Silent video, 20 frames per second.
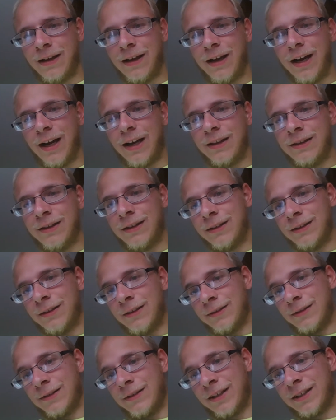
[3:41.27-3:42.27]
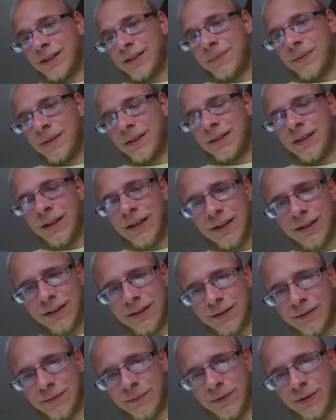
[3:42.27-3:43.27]
I think there's an
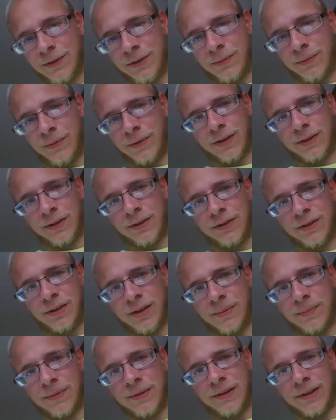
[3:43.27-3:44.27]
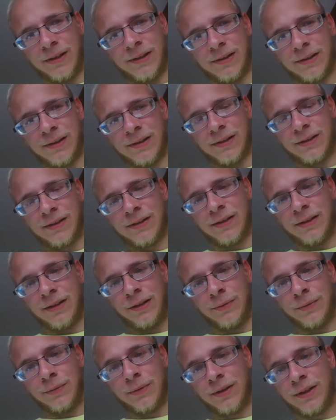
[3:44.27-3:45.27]
expectation when you work a job like this that
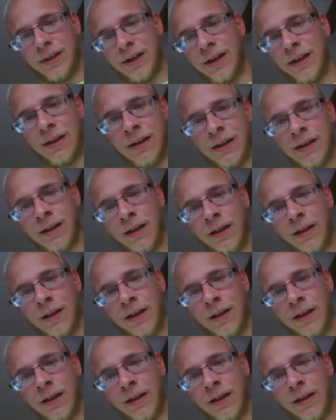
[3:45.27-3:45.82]
you get